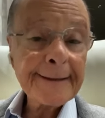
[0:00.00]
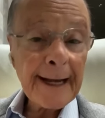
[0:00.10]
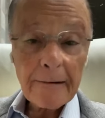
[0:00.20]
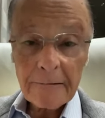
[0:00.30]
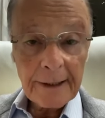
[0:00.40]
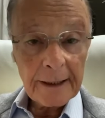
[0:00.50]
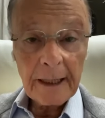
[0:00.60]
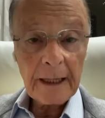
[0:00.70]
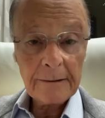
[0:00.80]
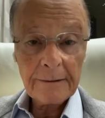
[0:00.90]
Whoever
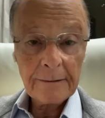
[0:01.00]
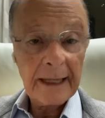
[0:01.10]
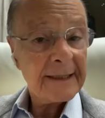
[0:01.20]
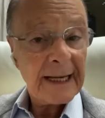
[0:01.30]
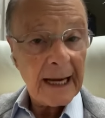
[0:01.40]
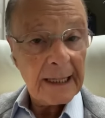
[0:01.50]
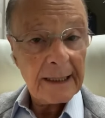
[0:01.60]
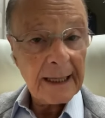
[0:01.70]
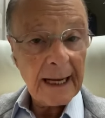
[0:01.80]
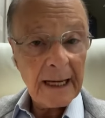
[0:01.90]
does not believe is
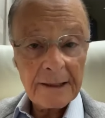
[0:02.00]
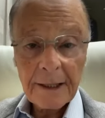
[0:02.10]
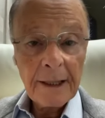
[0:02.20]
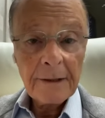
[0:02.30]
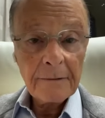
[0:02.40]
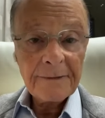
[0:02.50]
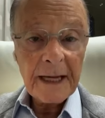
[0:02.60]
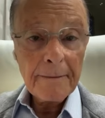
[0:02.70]
already condemned.